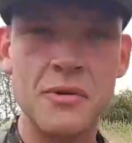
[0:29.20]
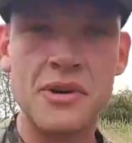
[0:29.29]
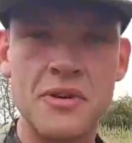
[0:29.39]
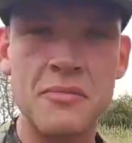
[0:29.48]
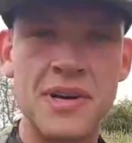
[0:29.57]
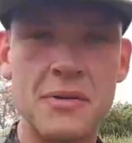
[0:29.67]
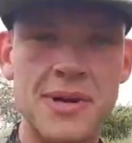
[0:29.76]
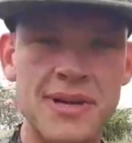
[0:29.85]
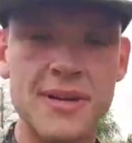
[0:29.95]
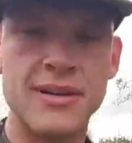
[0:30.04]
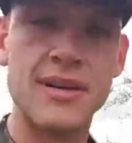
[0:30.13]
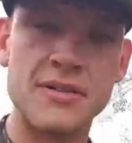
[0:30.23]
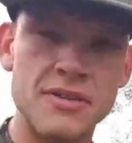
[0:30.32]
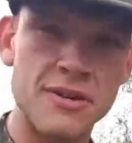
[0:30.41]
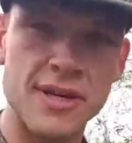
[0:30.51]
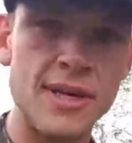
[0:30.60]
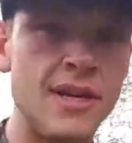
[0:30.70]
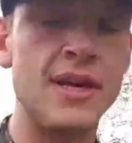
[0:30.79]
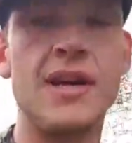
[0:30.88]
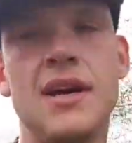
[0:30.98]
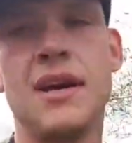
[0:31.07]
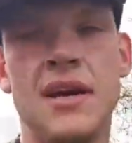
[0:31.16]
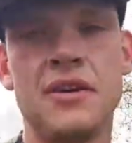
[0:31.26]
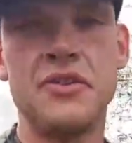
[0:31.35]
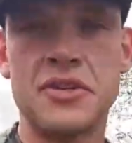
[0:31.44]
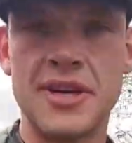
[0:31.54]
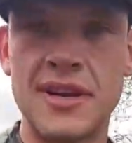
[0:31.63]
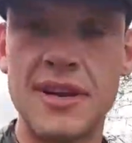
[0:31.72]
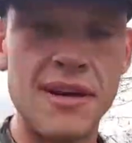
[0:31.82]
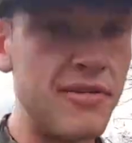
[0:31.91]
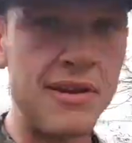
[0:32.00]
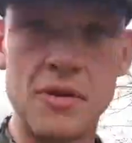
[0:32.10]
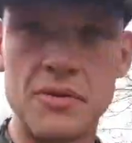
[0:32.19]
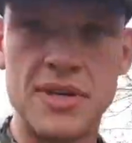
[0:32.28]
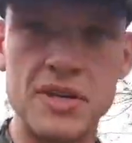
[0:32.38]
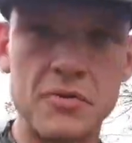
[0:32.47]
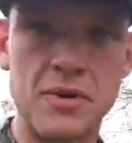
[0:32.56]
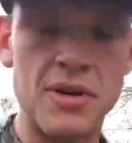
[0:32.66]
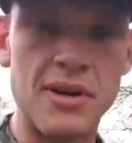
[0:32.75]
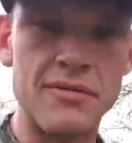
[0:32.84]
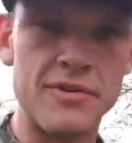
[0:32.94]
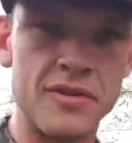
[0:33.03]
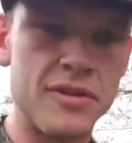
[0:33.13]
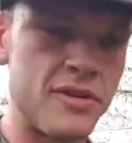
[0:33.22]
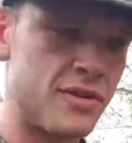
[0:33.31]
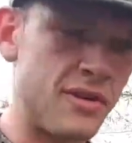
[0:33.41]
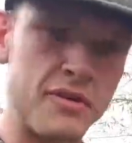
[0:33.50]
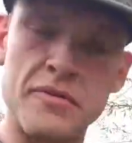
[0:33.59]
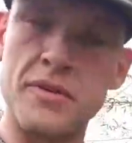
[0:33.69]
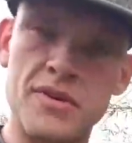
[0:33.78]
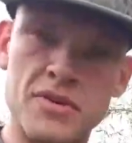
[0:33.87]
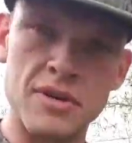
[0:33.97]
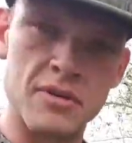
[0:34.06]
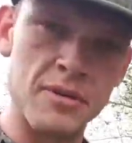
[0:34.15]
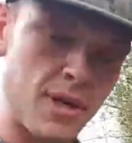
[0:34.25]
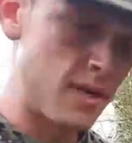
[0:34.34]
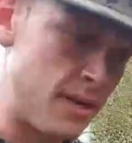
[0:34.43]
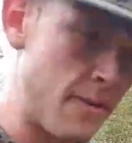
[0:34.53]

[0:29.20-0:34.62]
Welcome back to Angling and Anxiety. Just had a lovely little tent while carp fishing, so I just thought I'd show you.